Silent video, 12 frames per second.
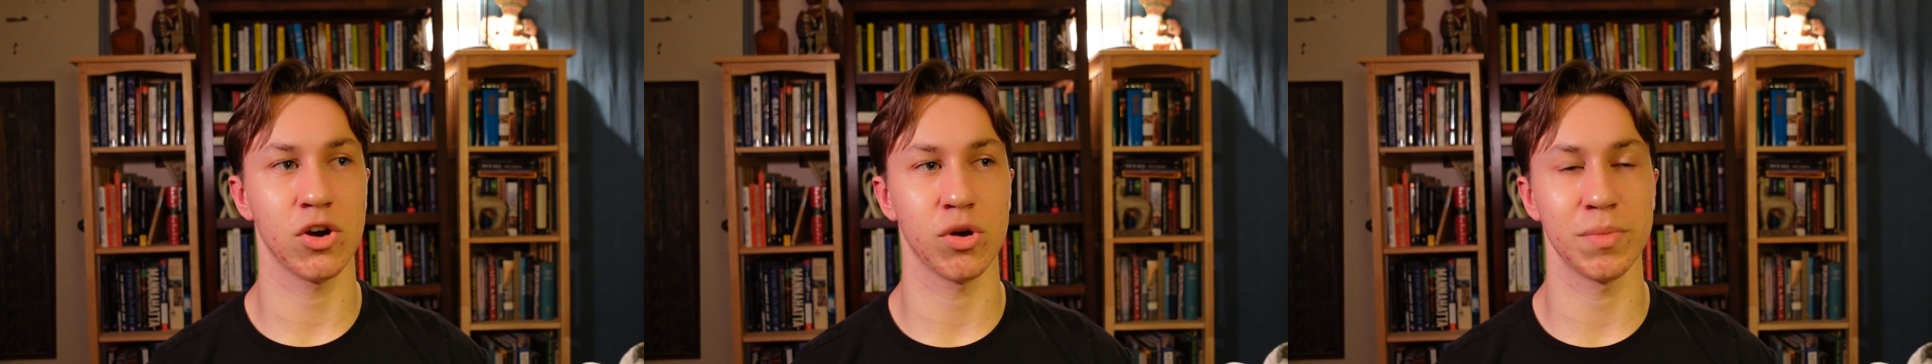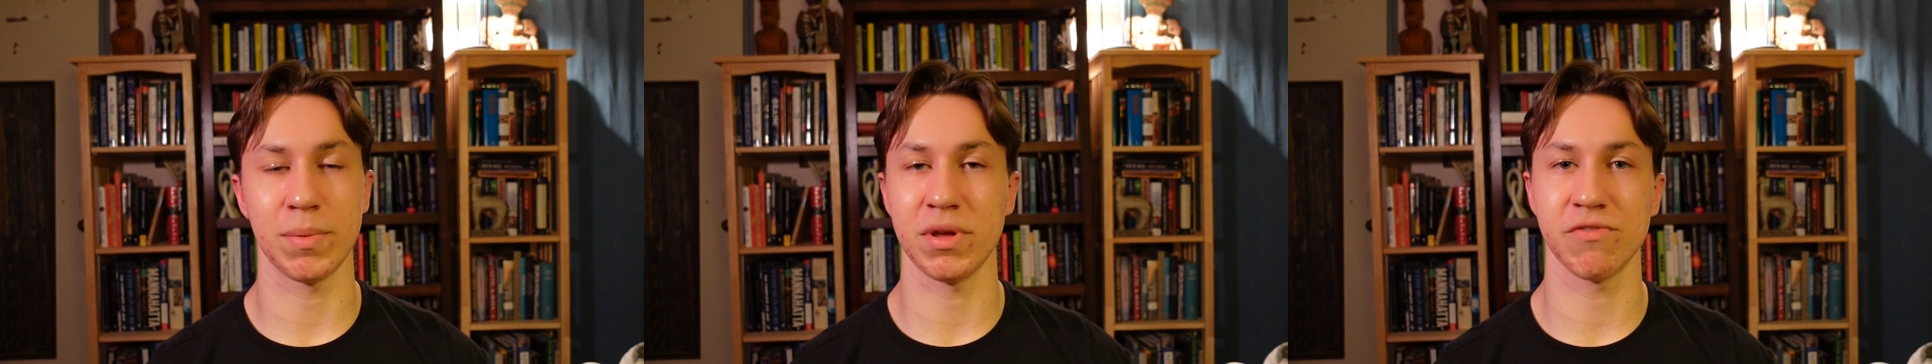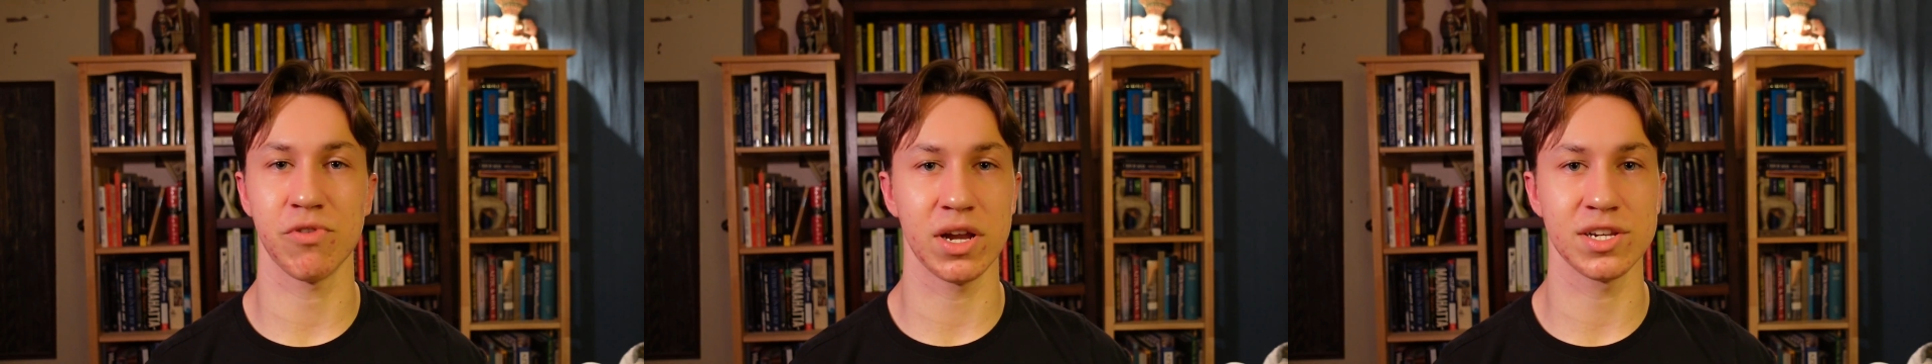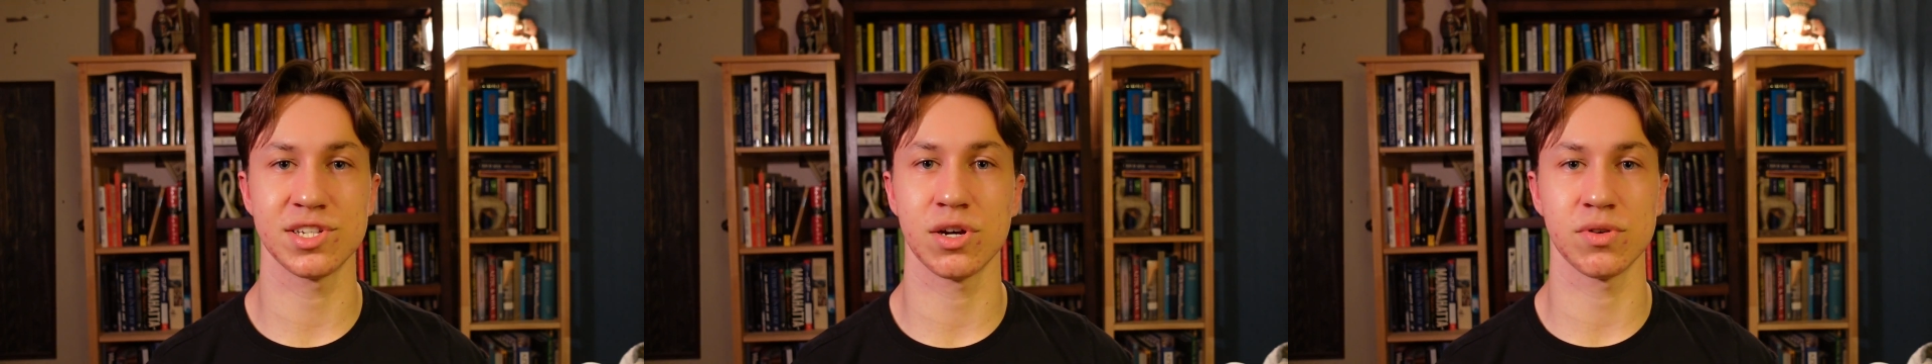or maybe
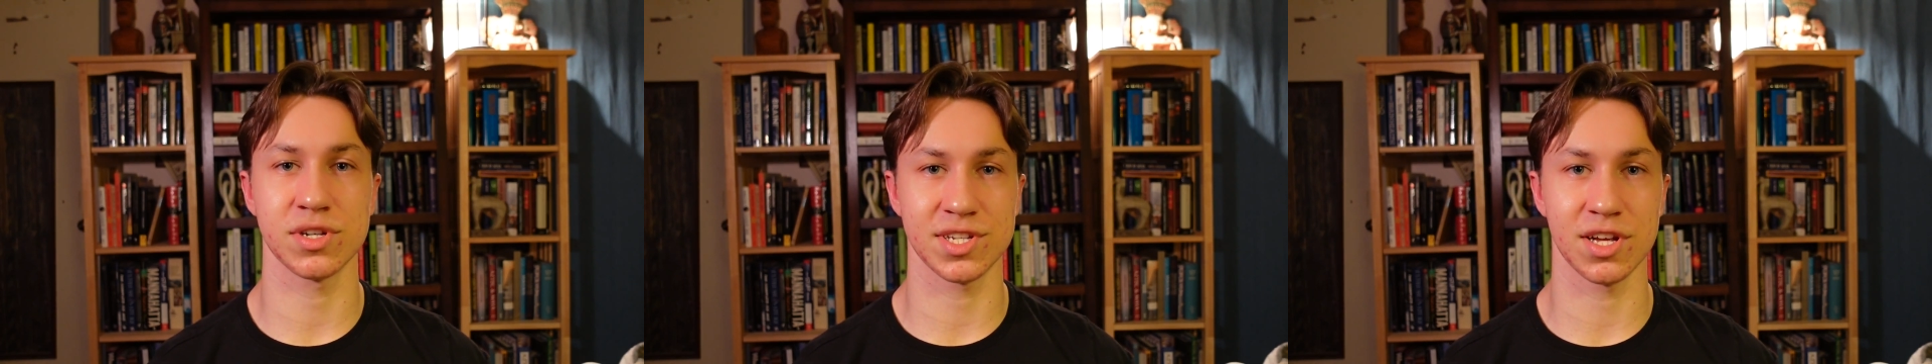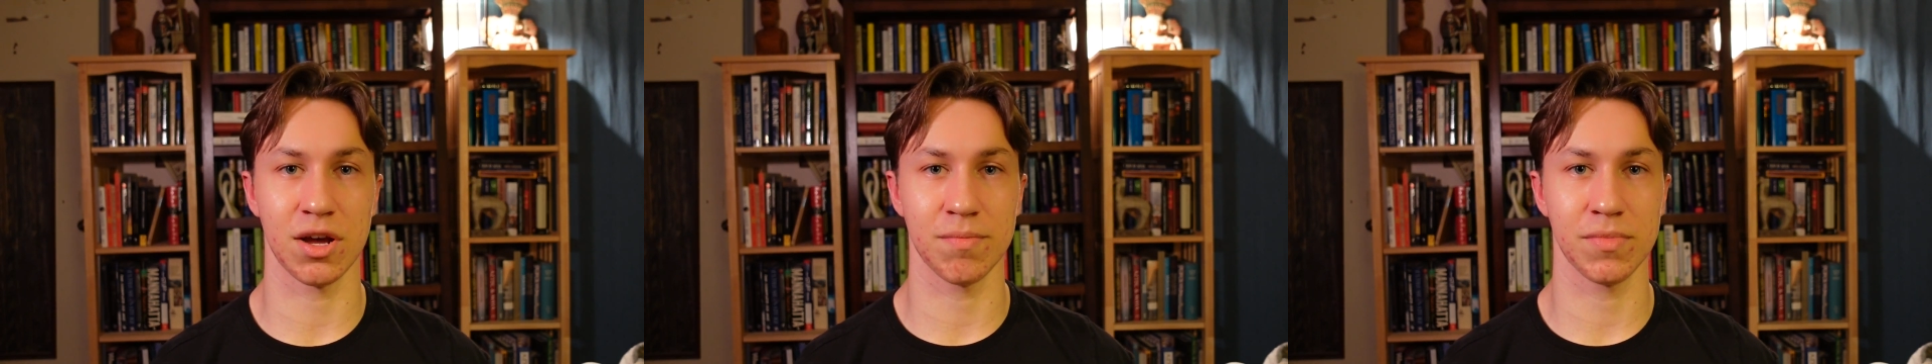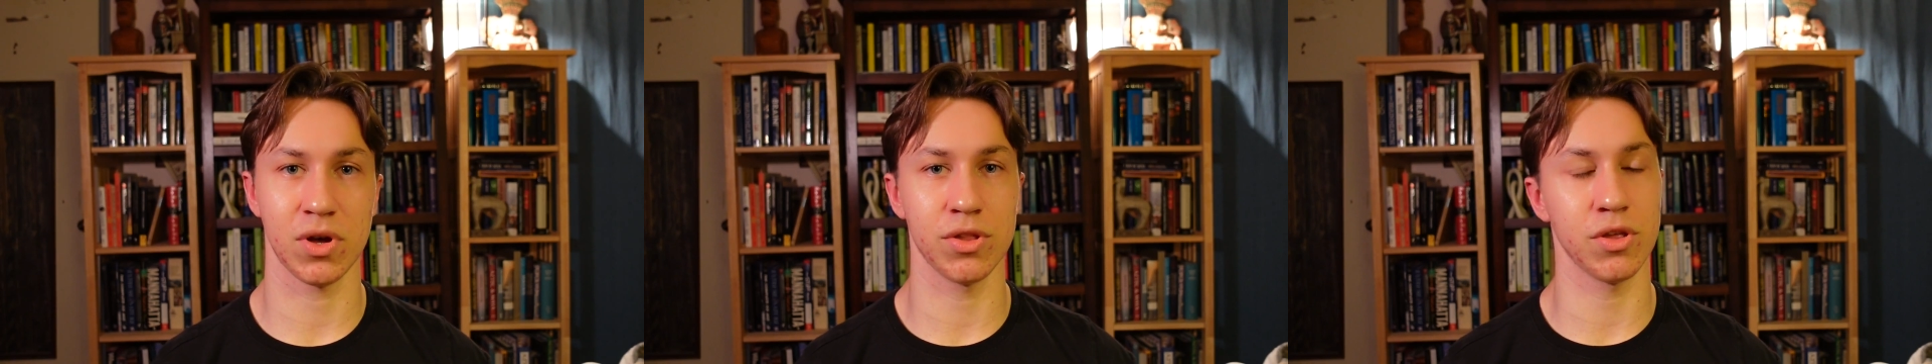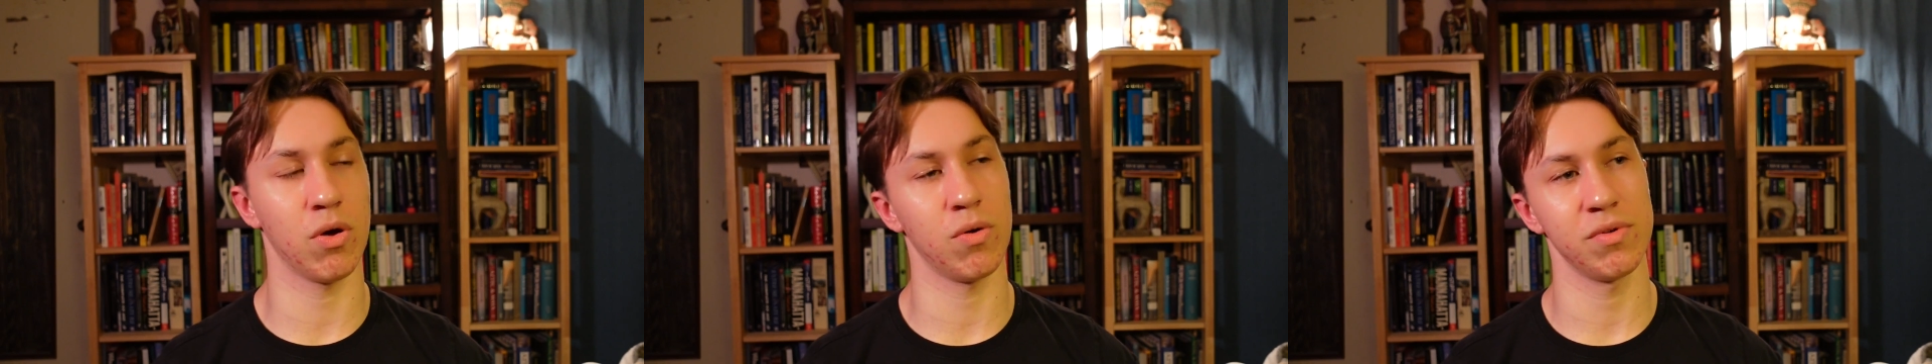friend-zoned some,
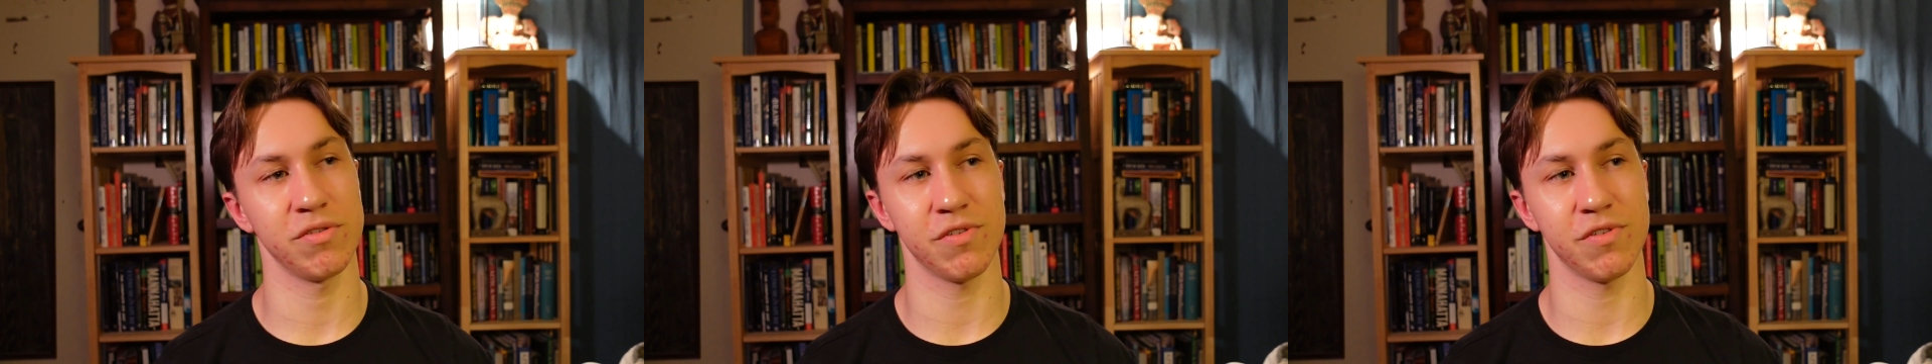although